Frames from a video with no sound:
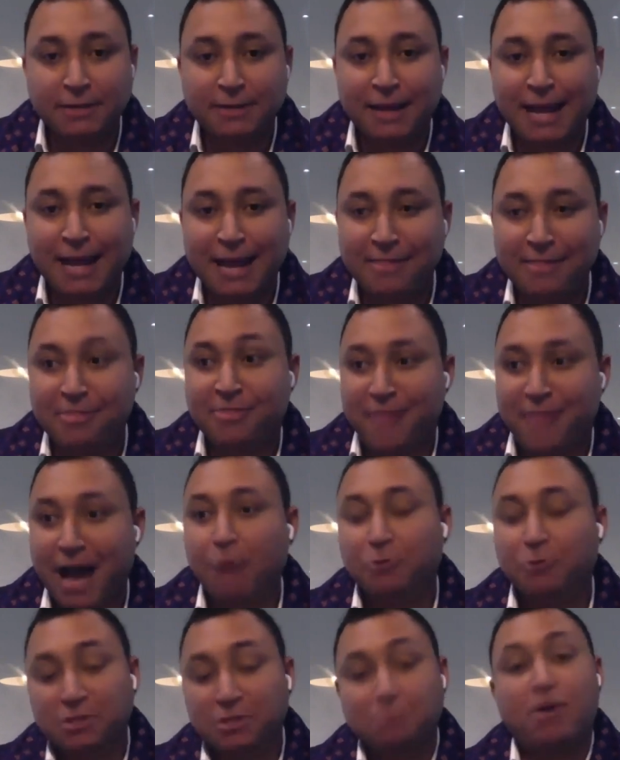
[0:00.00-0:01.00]
and that
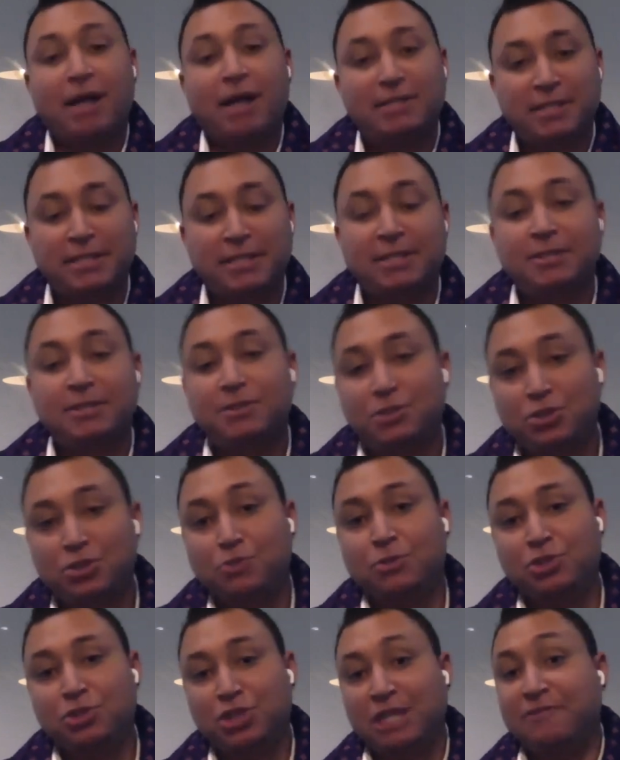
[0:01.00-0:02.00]
was my ticket to
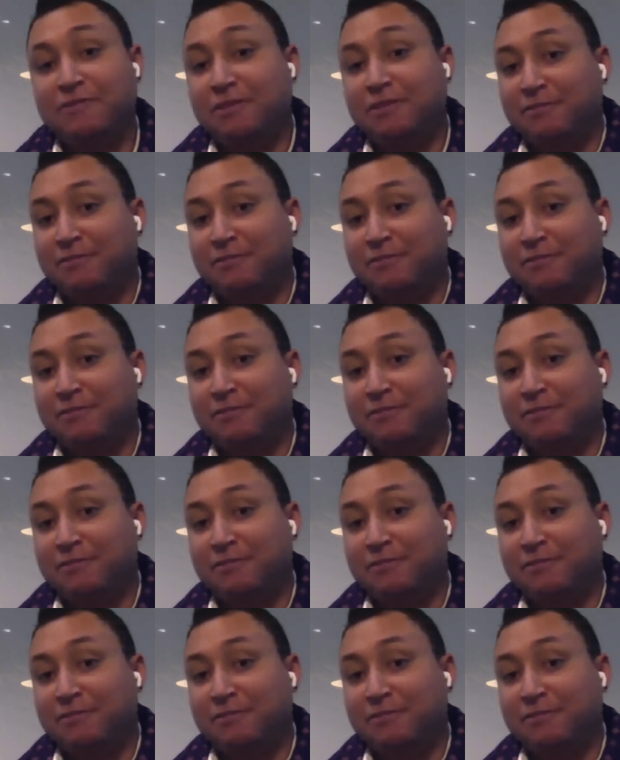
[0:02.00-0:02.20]
achieving